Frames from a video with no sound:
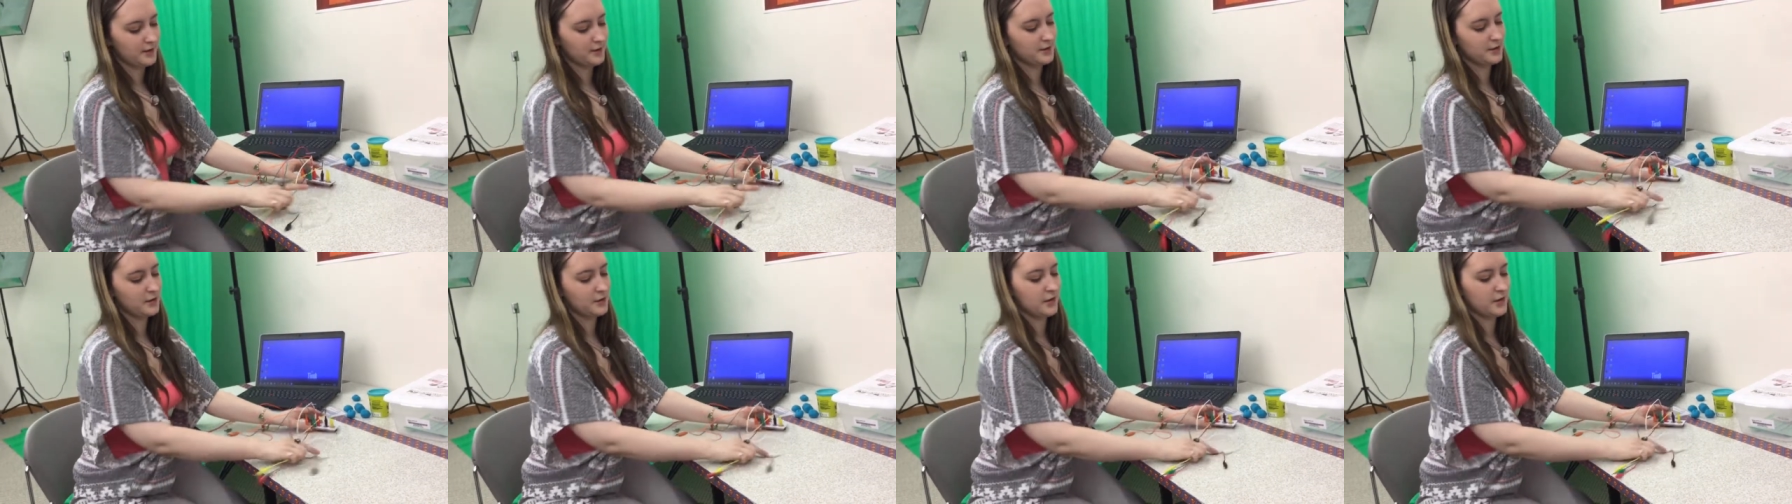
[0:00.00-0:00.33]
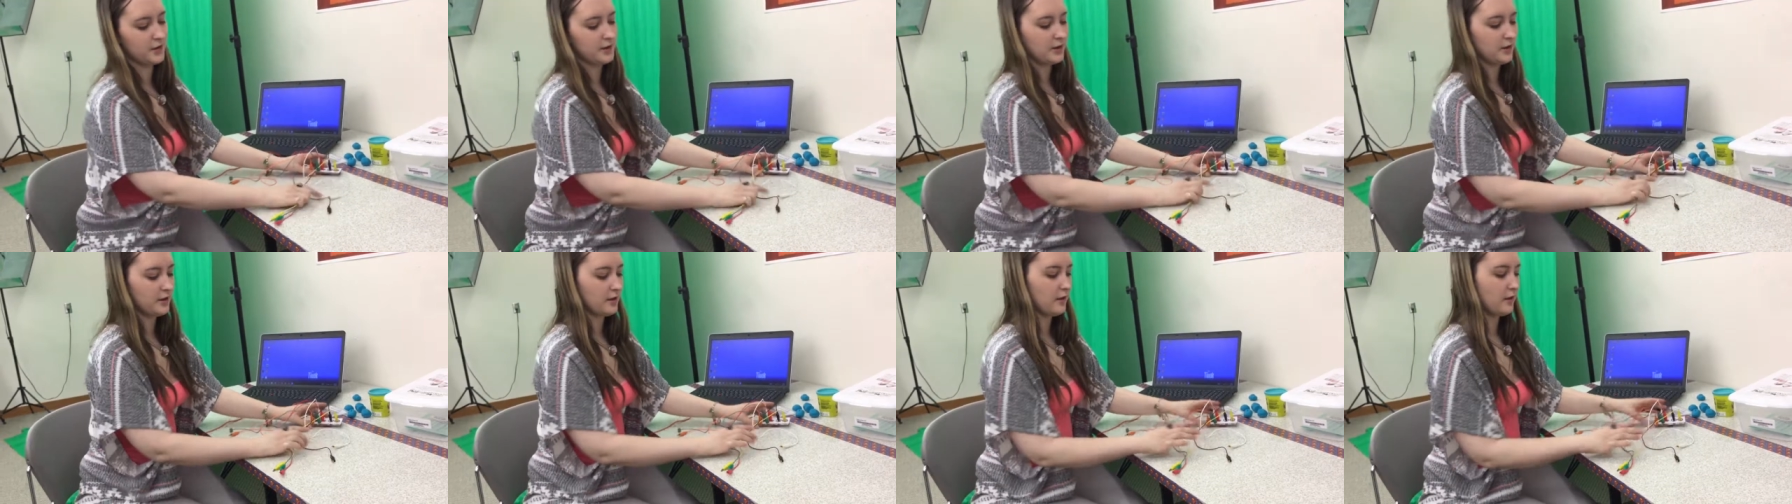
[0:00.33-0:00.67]
so
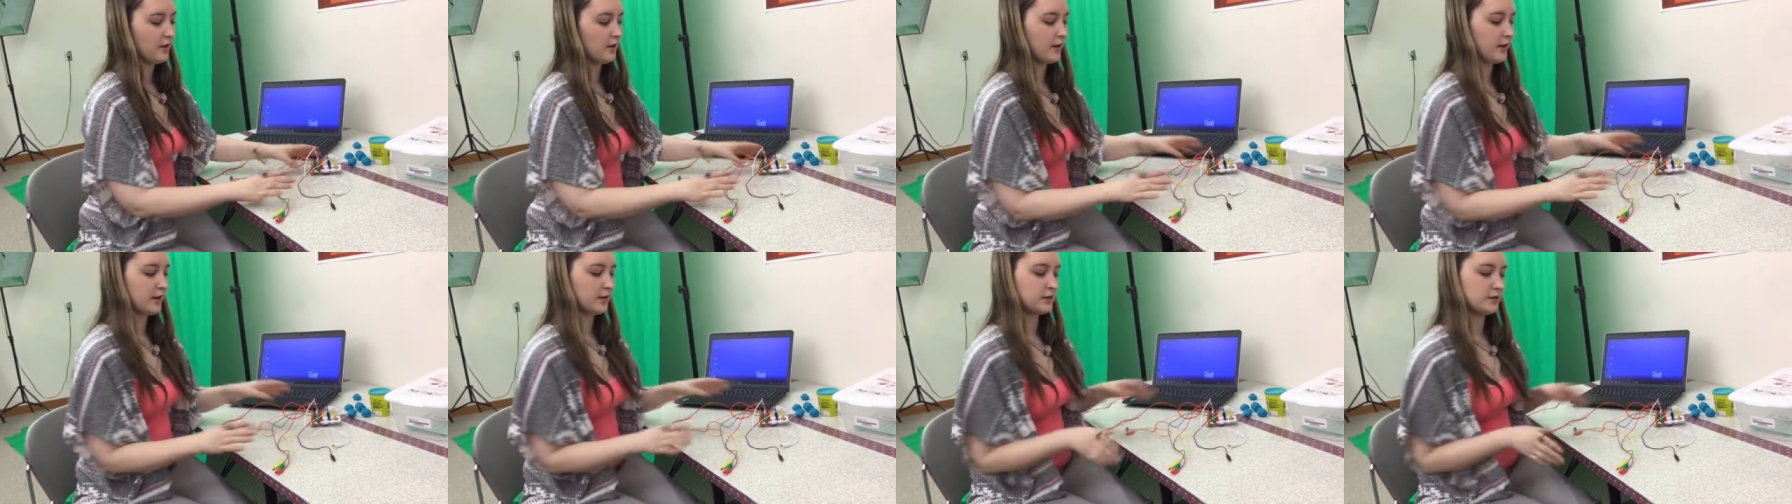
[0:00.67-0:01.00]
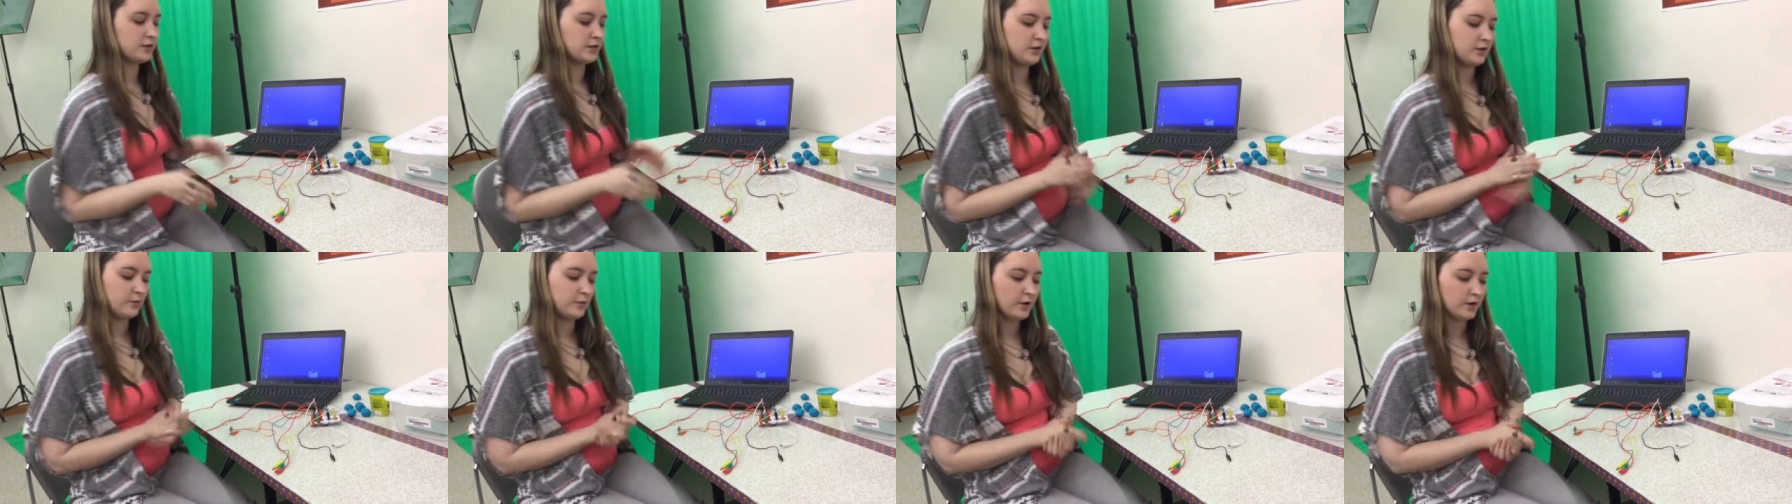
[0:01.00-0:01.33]
that they all
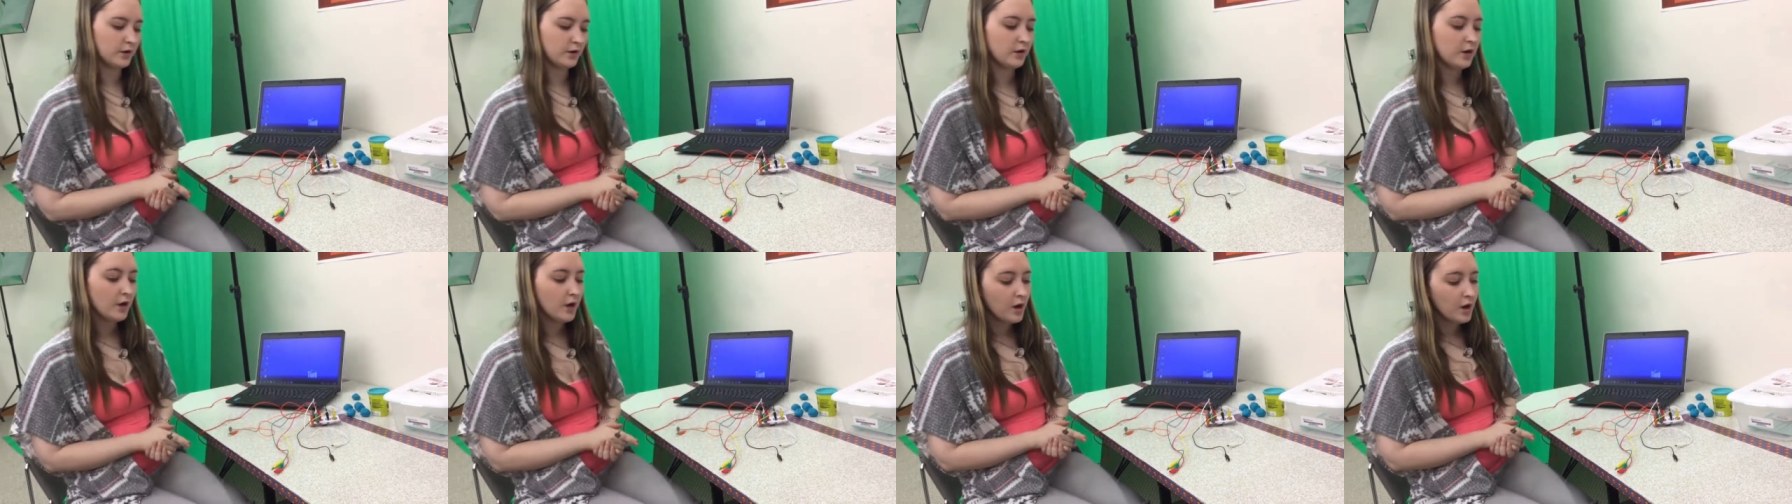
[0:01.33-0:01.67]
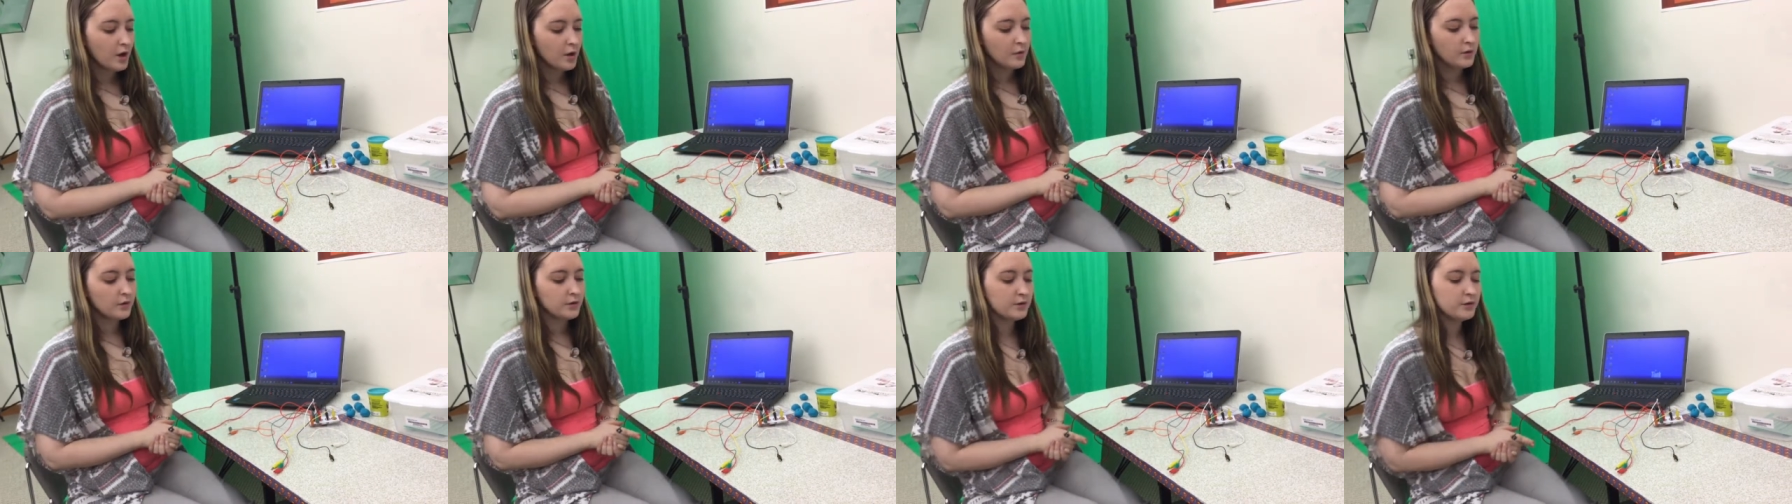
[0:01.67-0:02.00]
actually work?
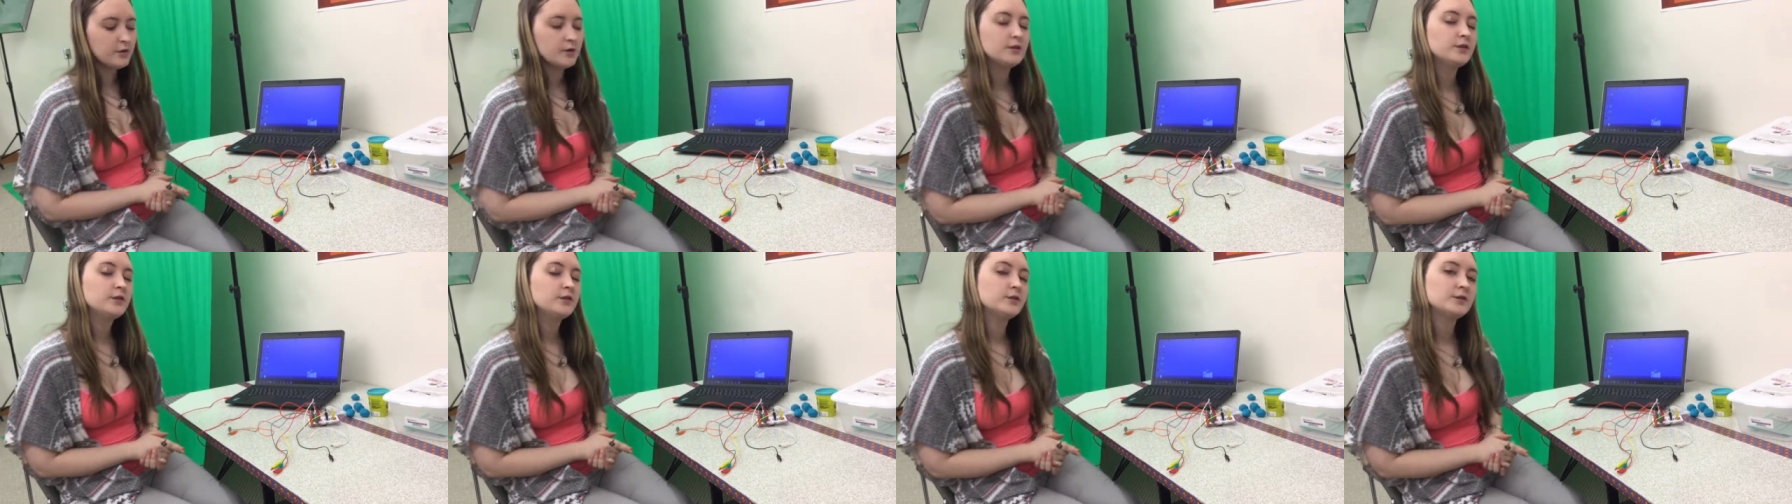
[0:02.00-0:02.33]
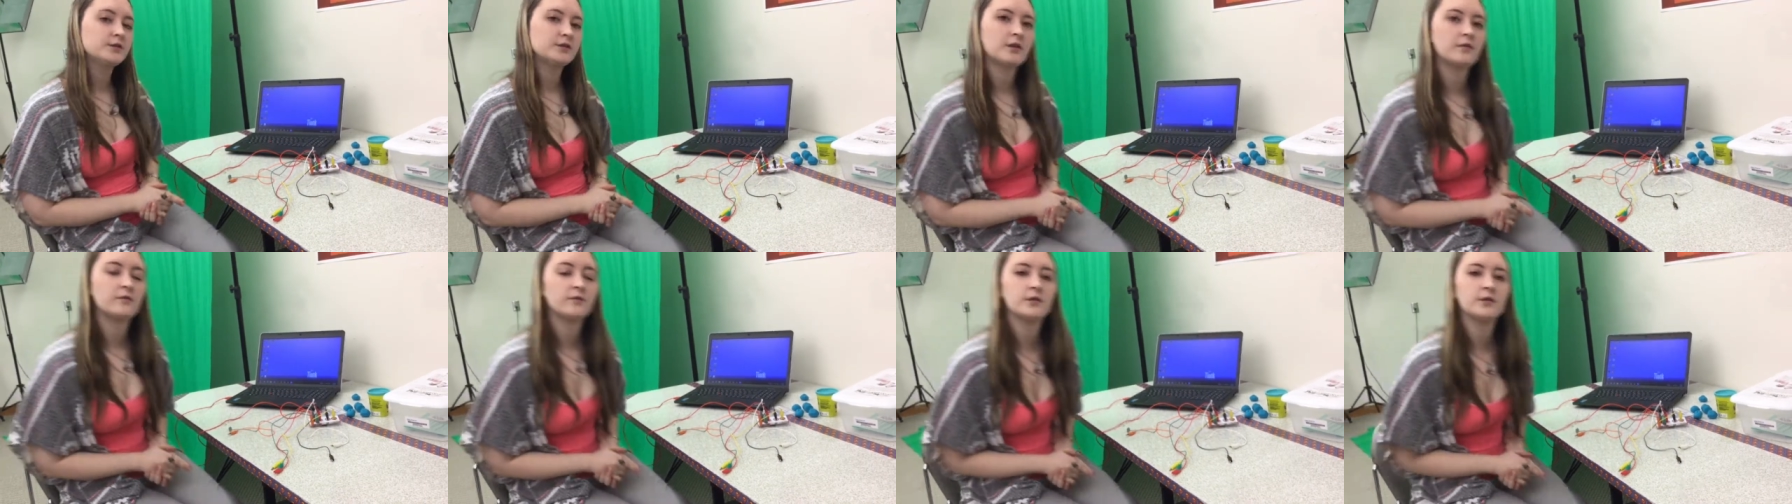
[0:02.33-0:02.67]
Well, you can
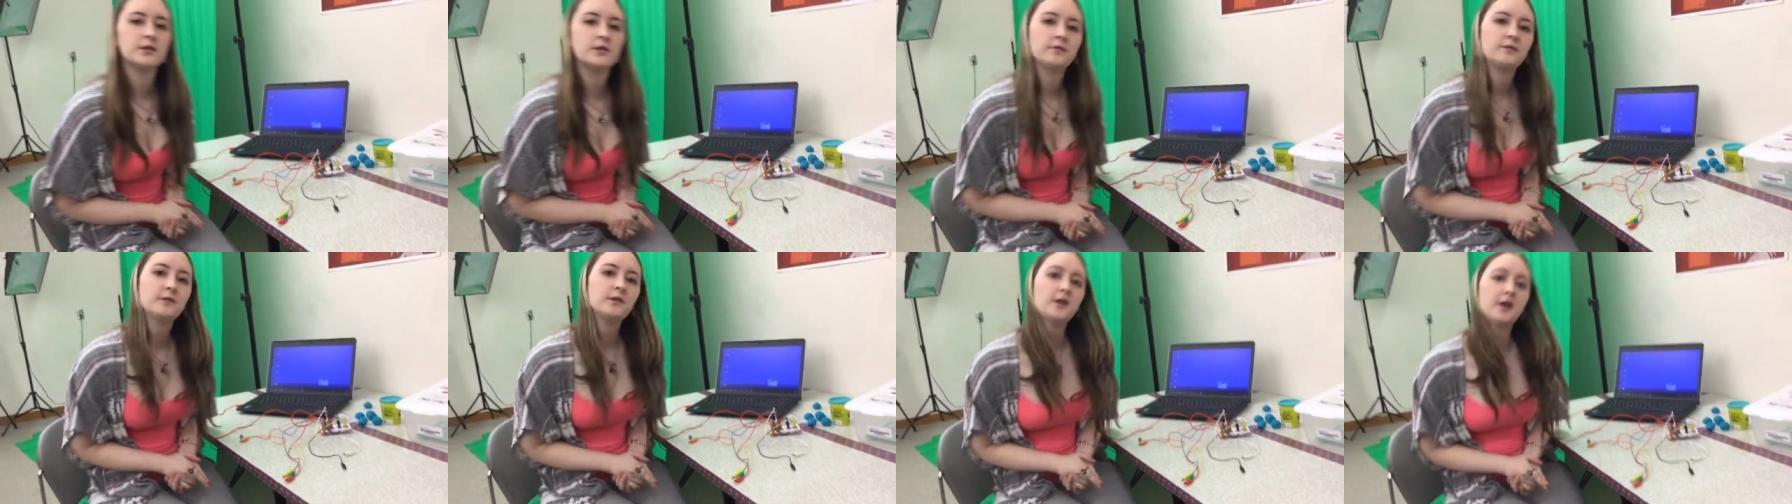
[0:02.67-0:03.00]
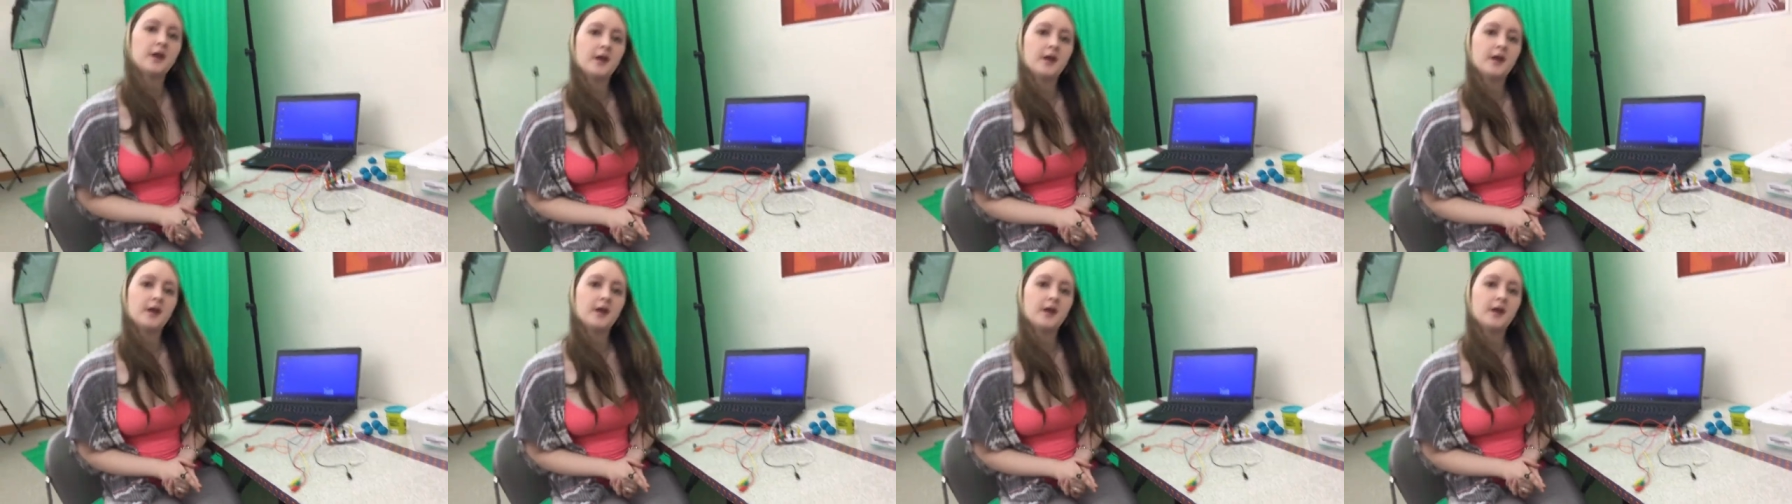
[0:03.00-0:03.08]
use several different